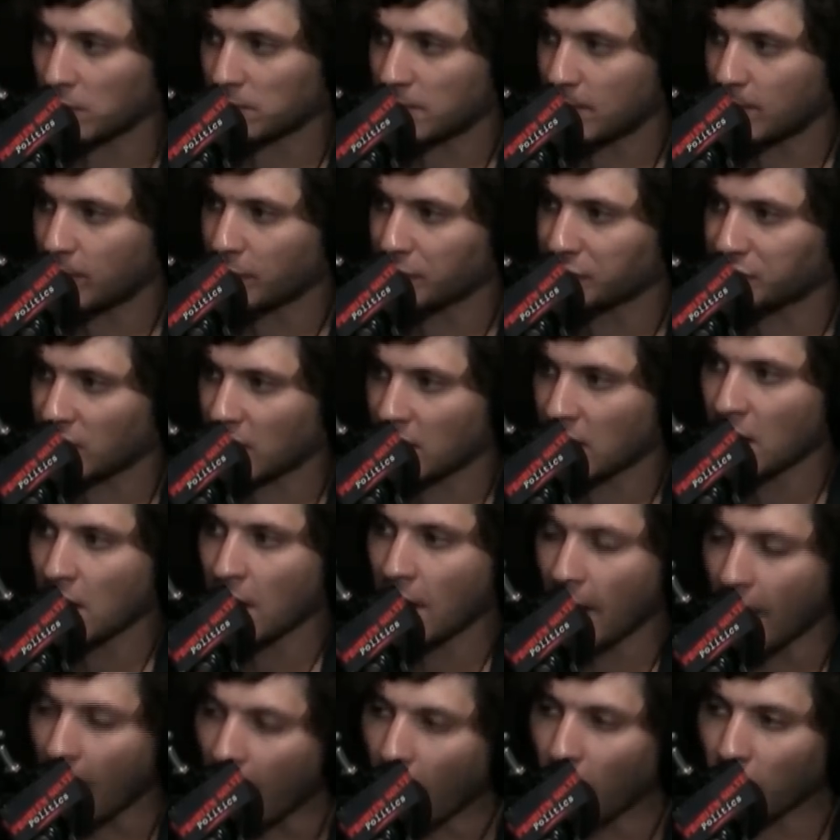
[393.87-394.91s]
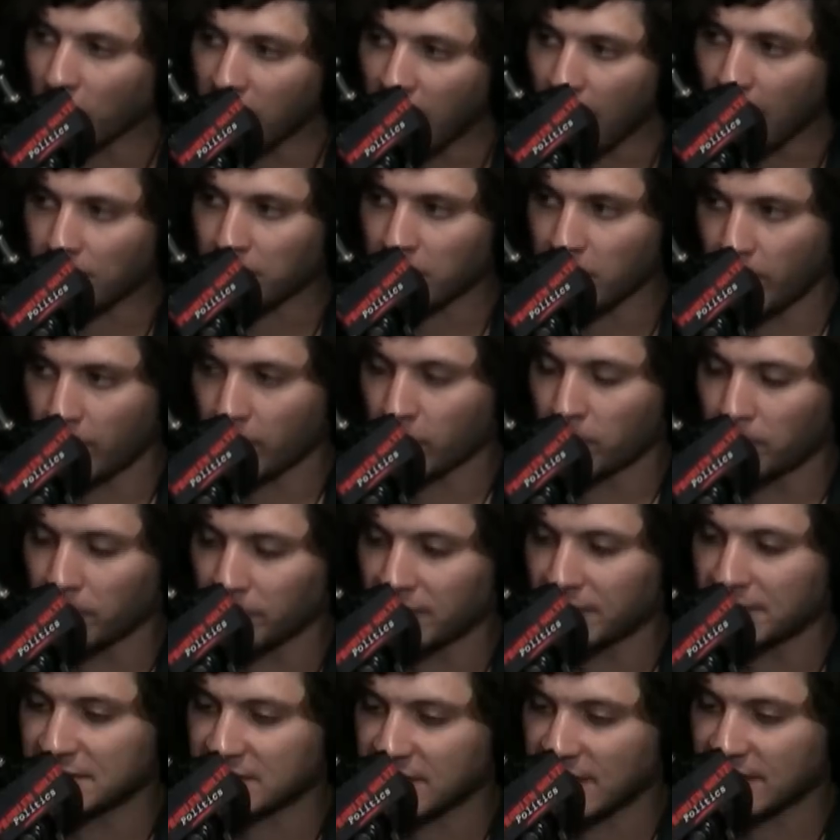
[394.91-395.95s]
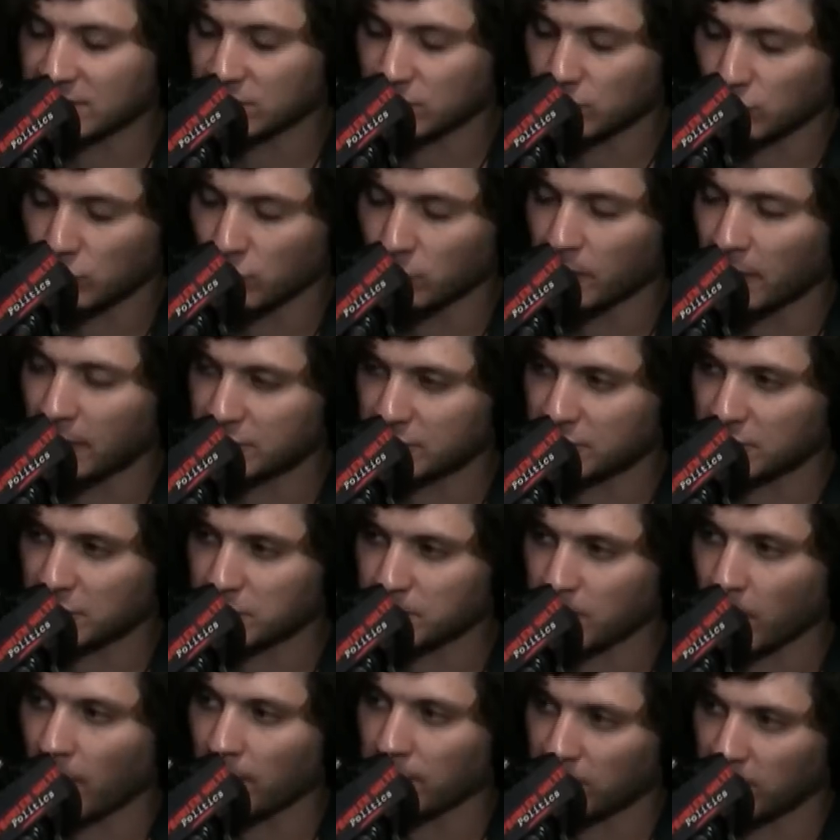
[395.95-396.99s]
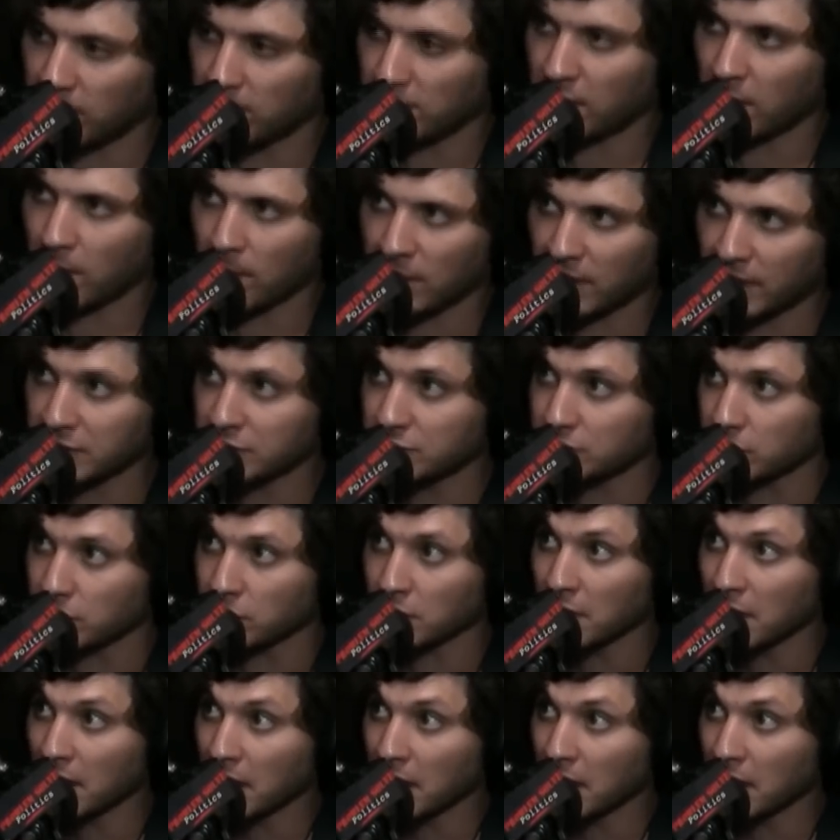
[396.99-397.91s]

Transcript: People will say, oh, yeah, people are politicizing too much, and it's probably going to become an issue.